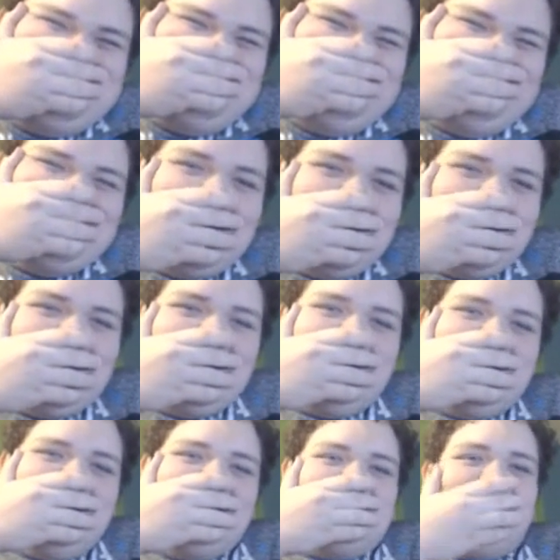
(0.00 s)
Have a great one.
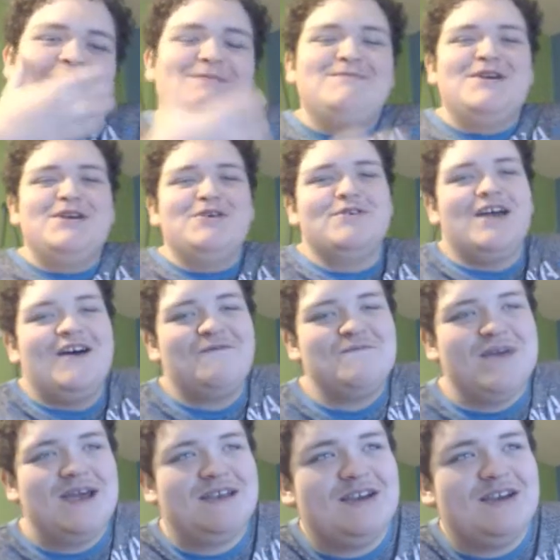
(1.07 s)
Tell me you love me.